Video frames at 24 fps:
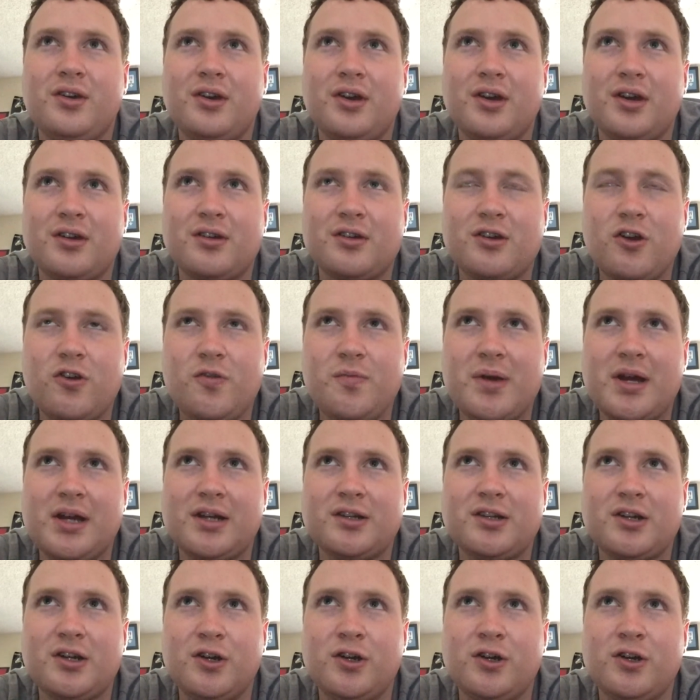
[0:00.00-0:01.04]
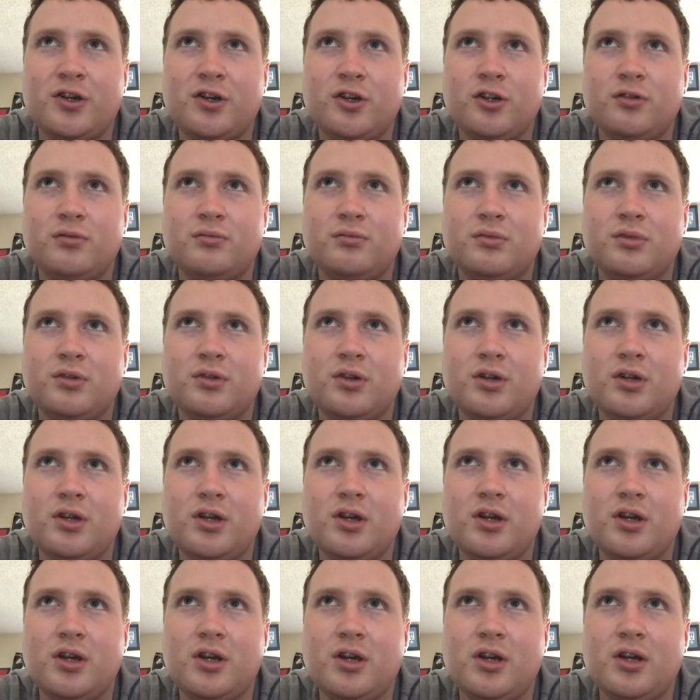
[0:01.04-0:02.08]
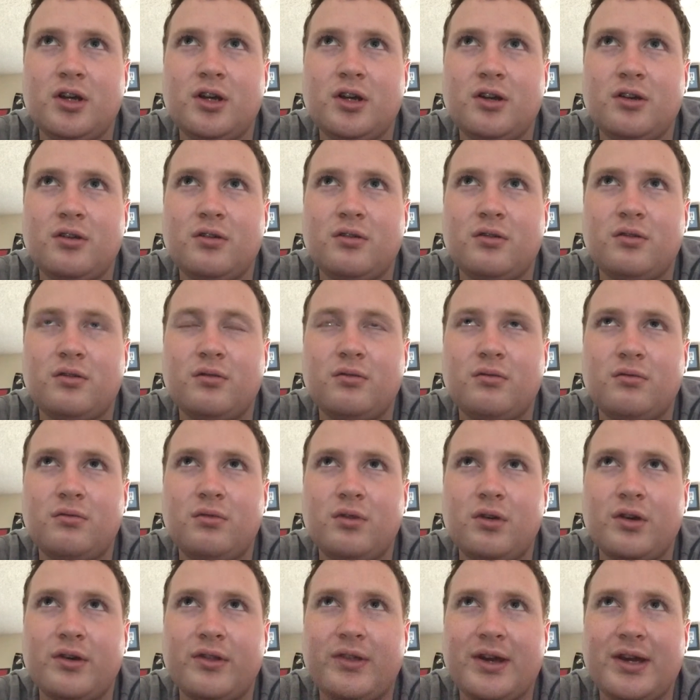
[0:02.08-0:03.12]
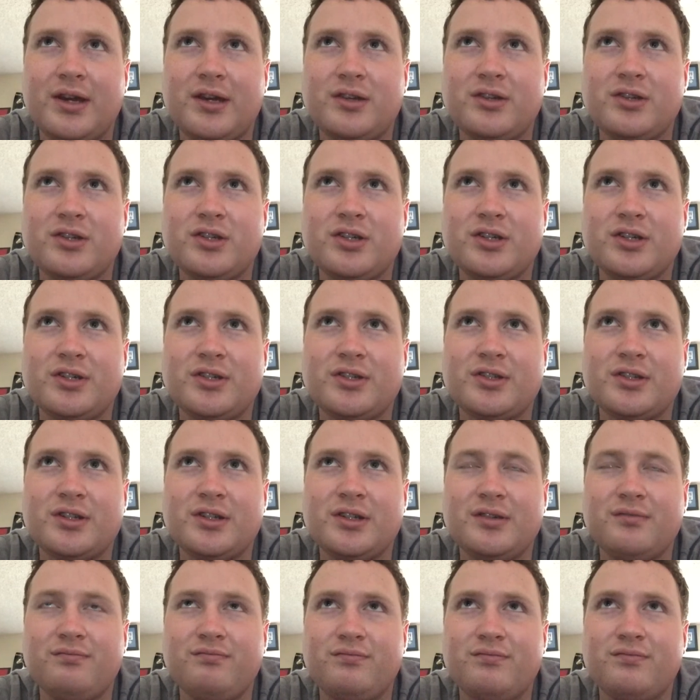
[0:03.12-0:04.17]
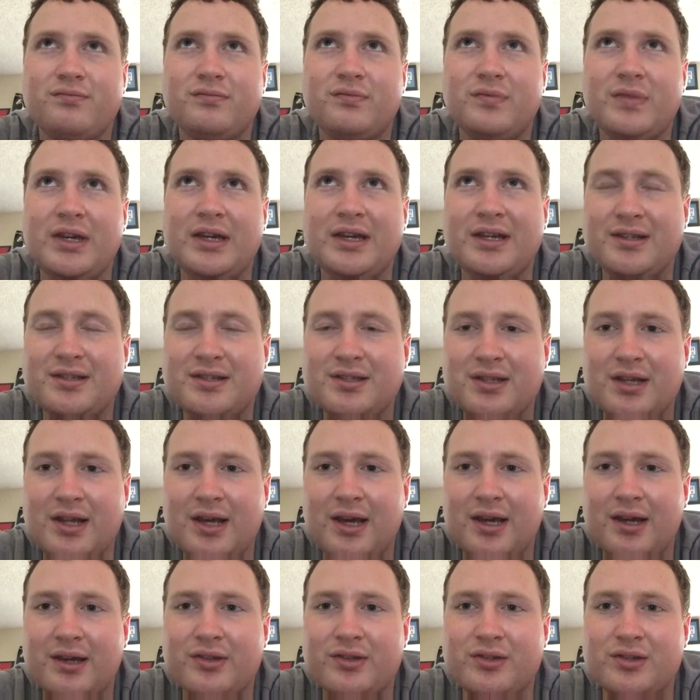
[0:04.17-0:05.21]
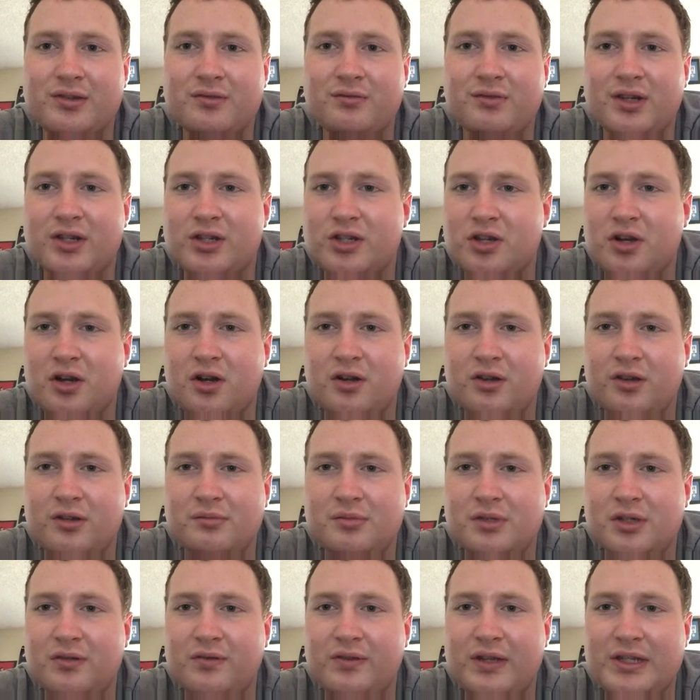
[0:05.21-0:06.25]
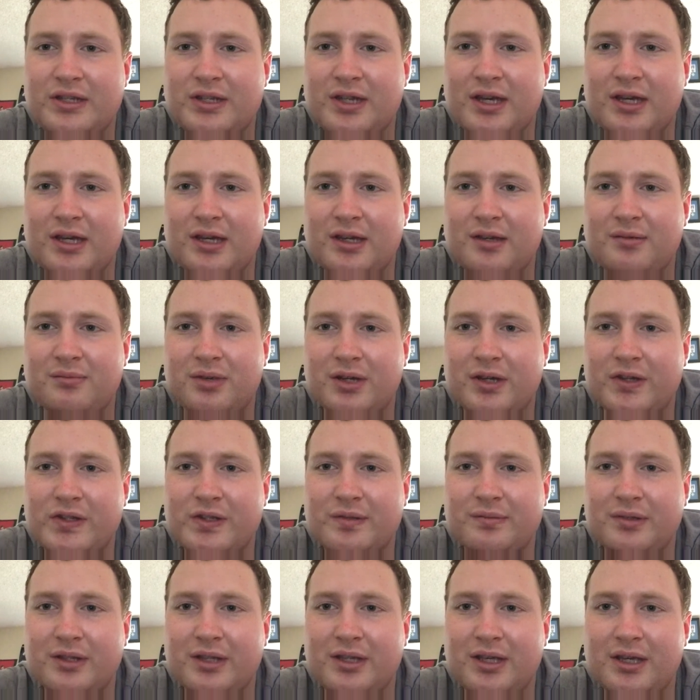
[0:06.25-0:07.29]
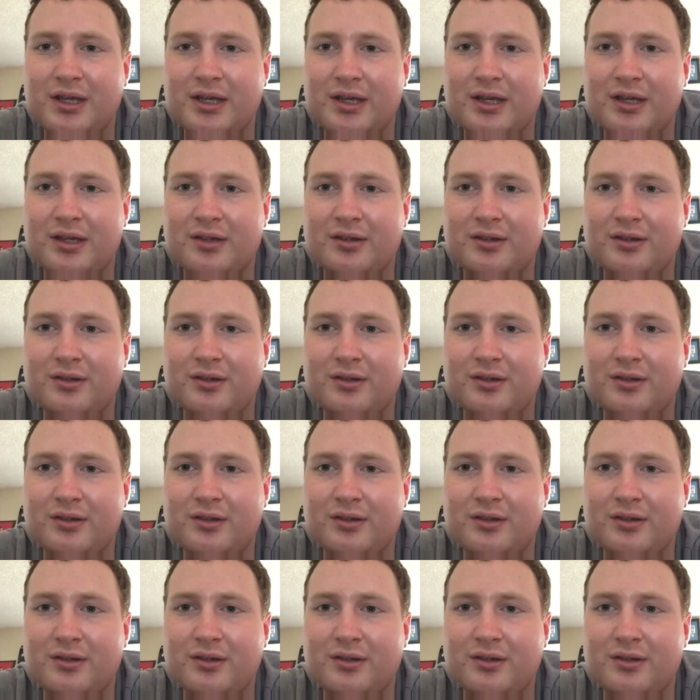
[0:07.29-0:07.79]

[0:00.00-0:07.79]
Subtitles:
and go back home where they can just eat snacks and watch all the movies they can possibly can.